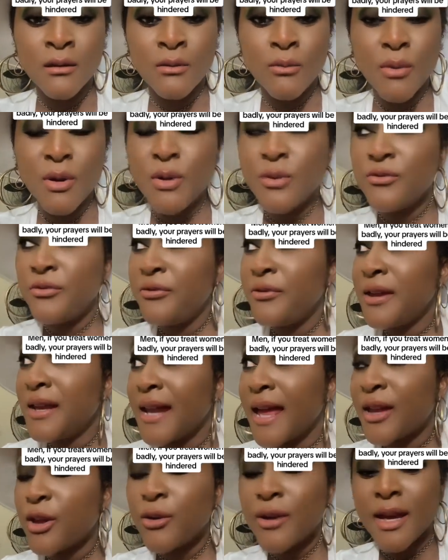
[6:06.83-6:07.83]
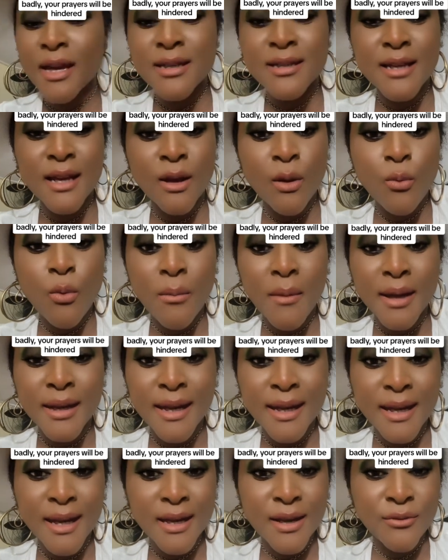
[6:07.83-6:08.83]
When you feel like you can't tell a woman
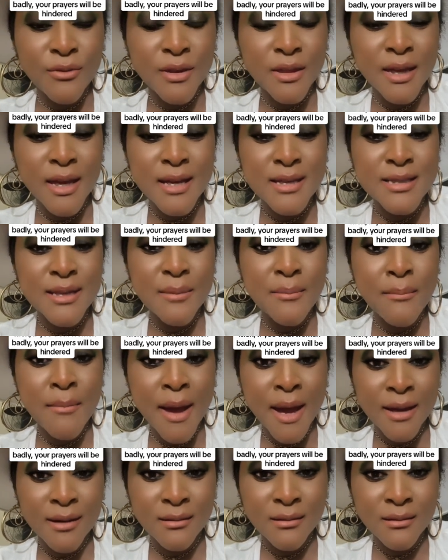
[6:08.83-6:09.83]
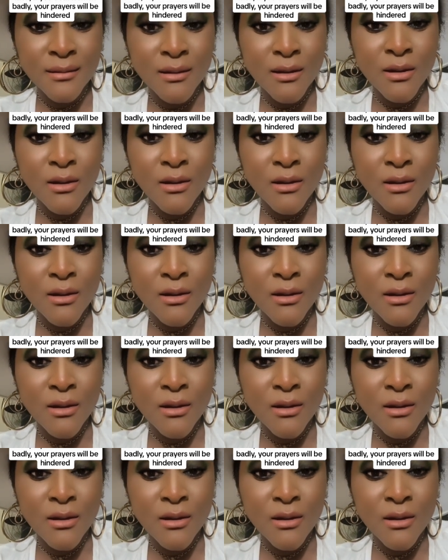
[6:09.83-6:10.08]
any and everything as a man,